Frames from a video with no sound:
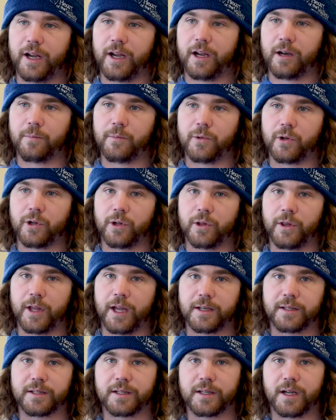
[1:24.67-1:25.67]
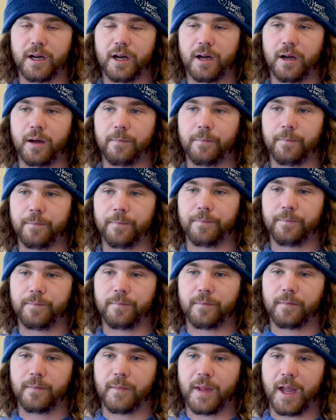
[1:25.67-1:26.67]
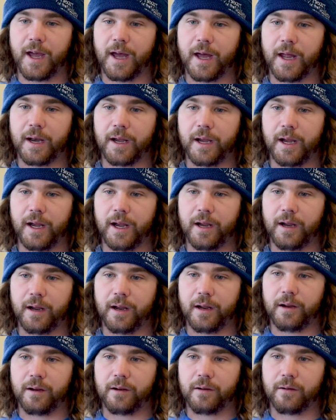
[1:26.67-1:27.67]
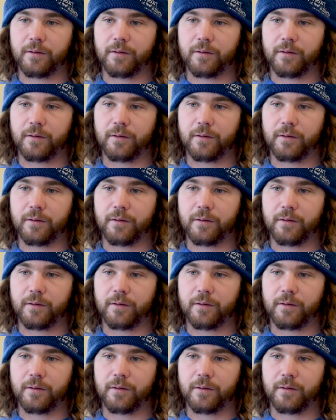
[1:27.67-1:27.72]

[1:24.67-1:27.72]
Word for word: animal that's um, had a